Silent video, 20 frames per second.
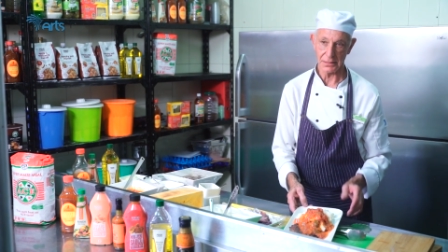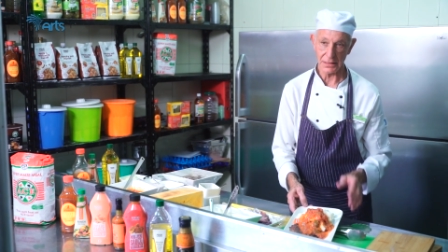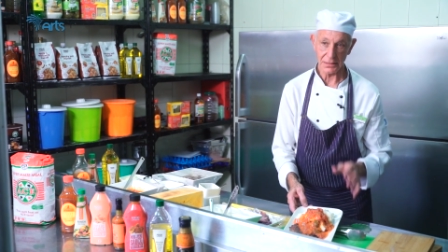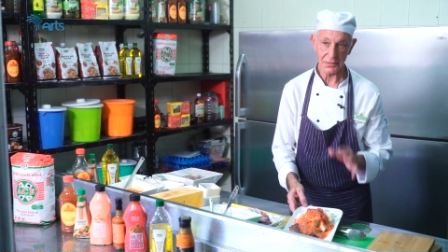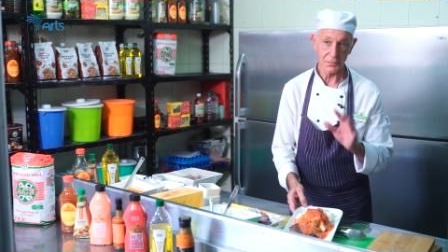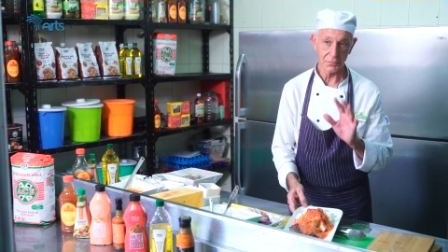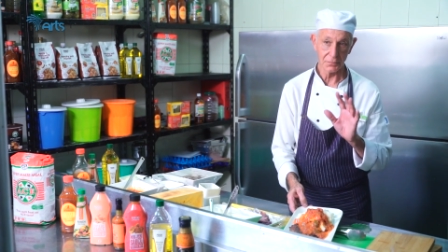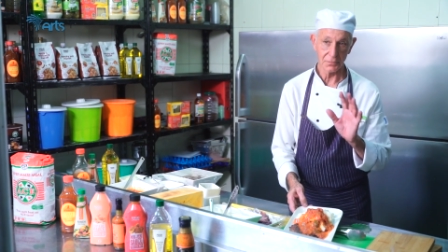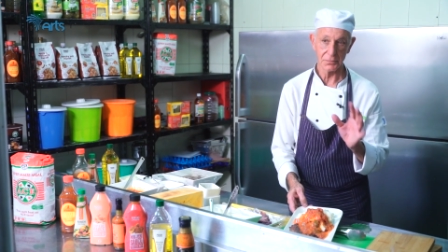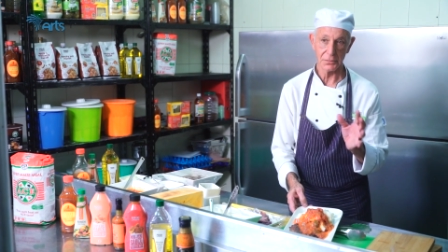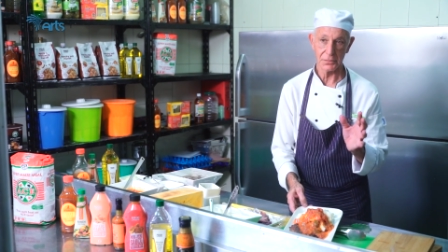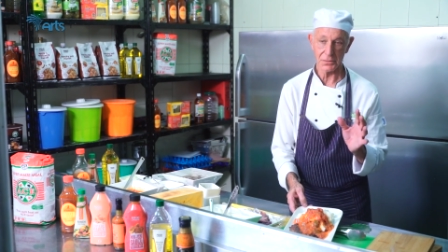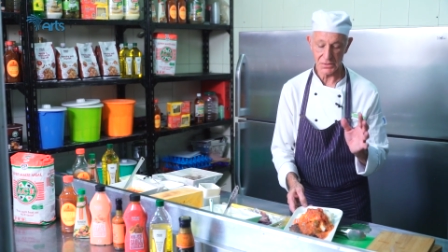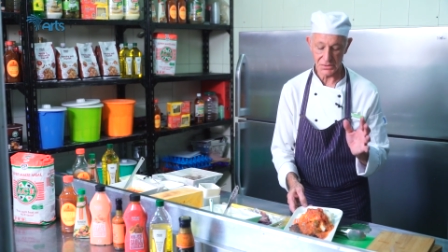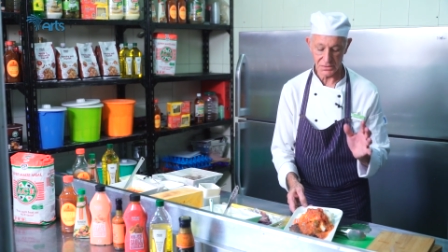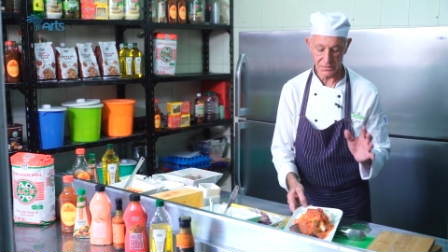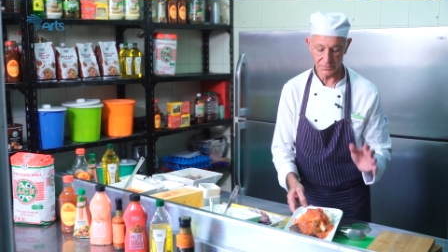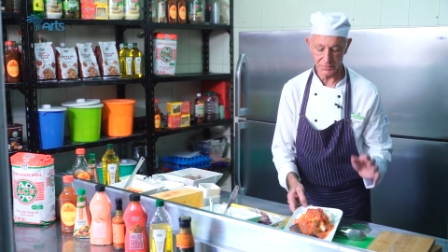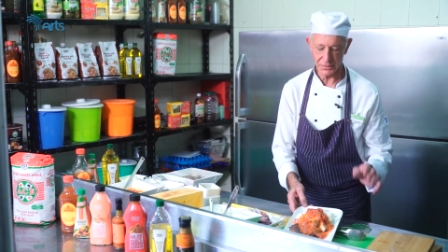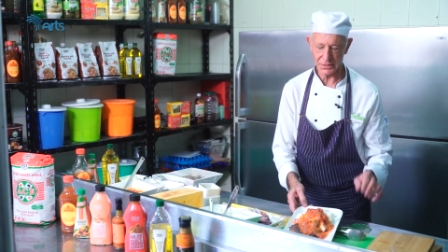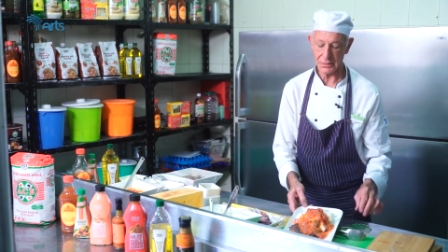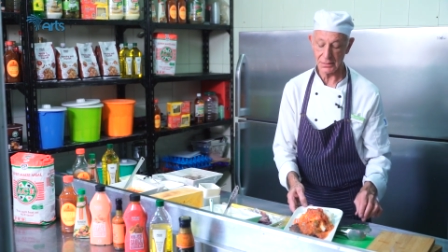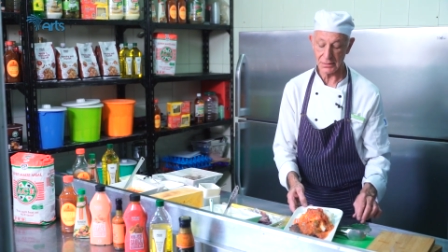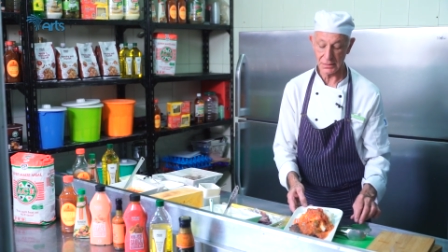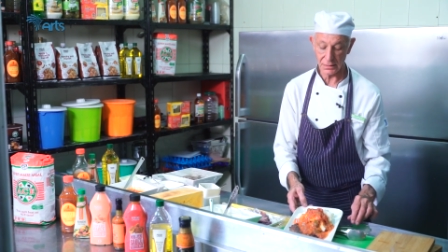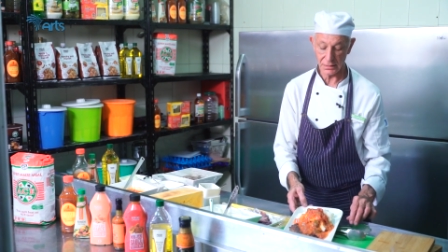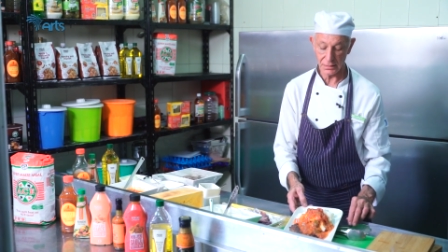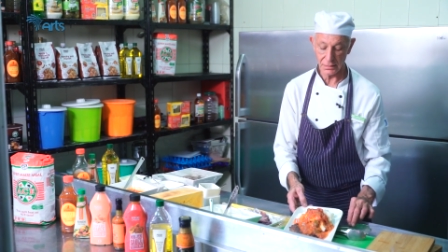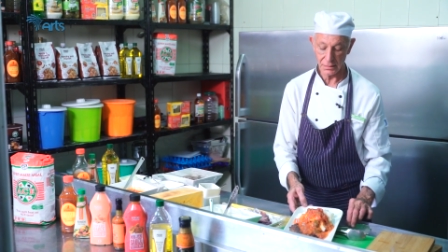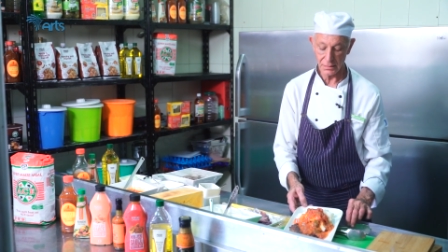That used to be
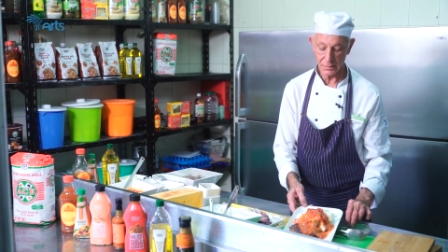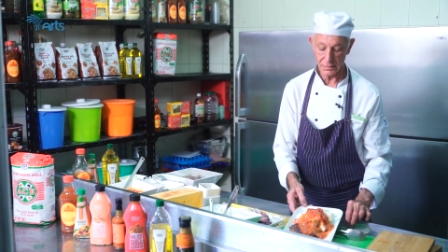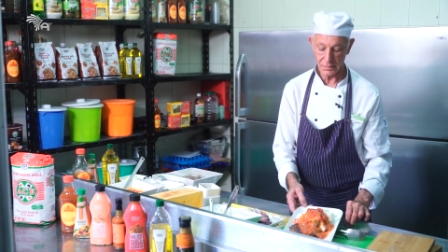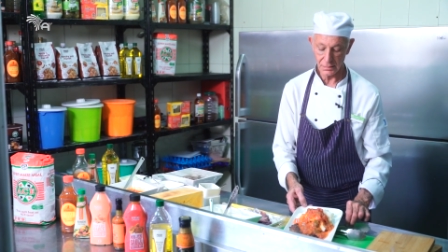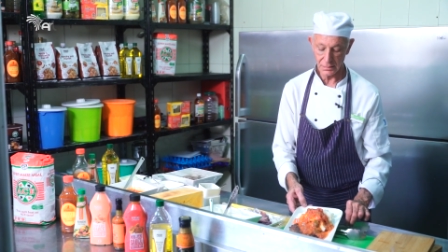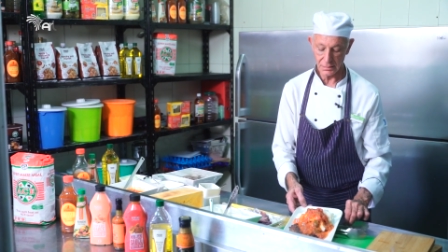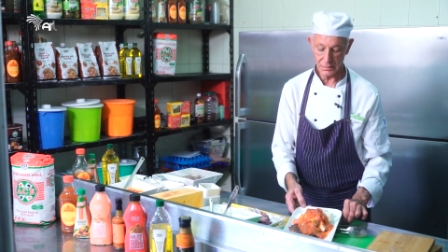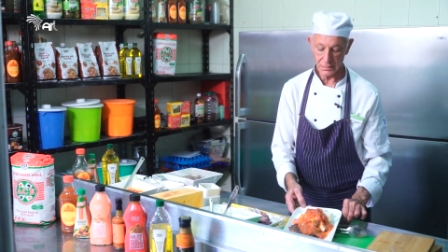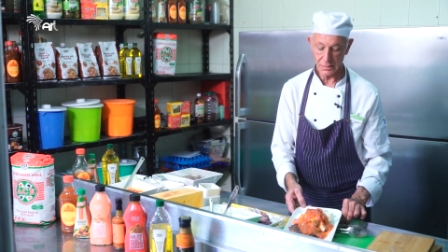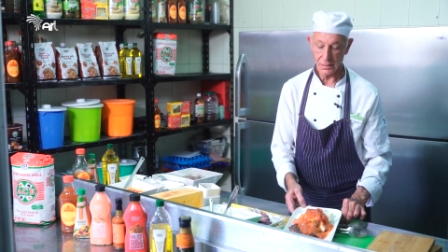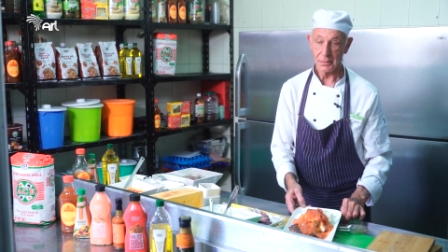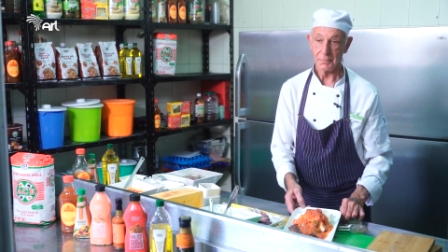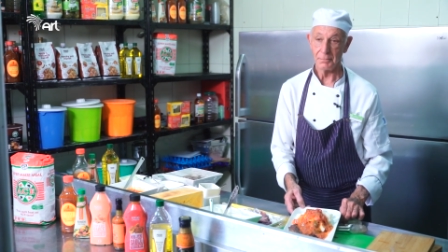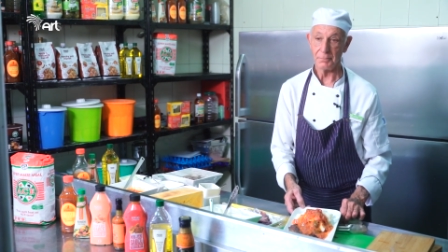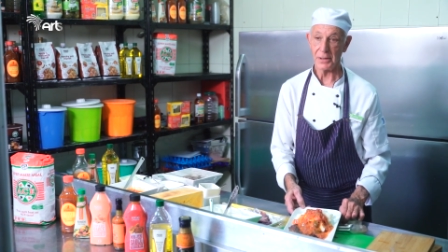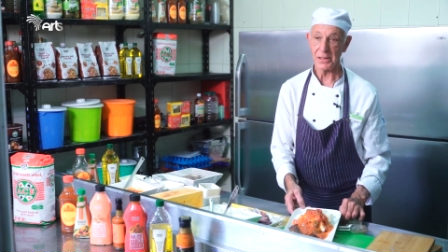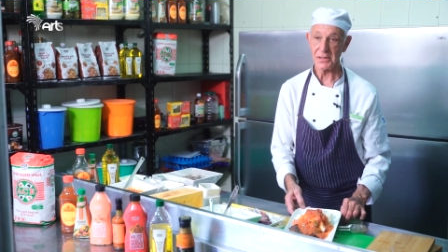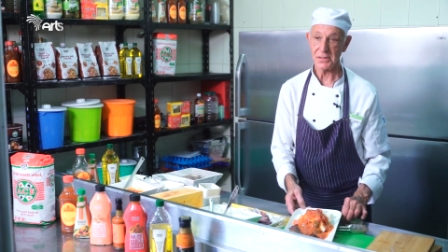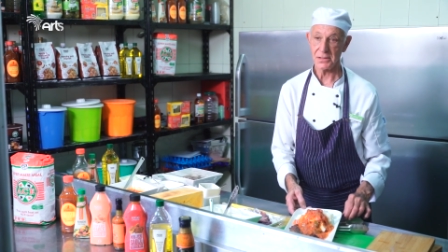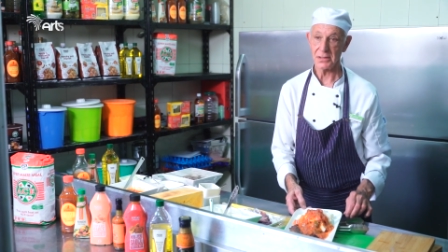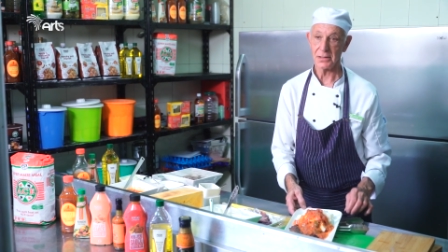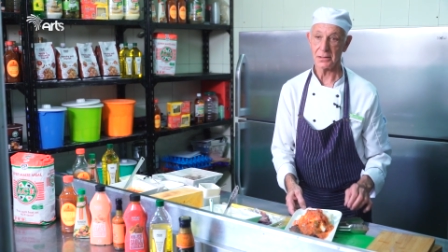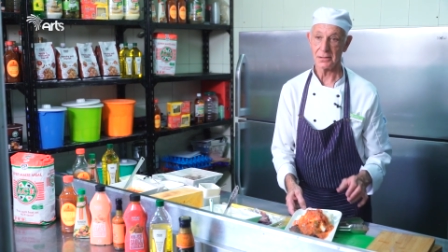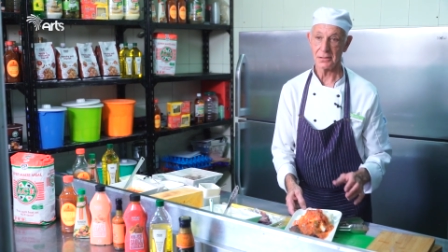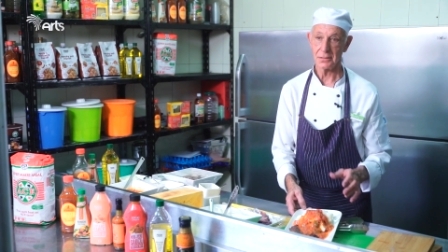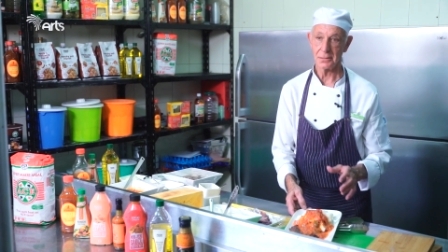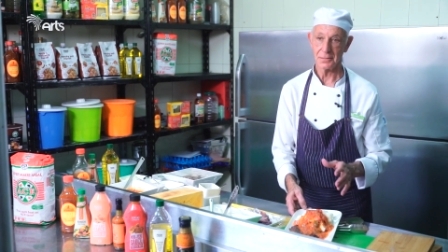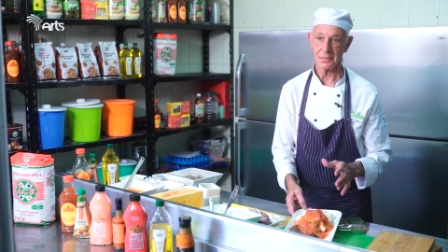the basic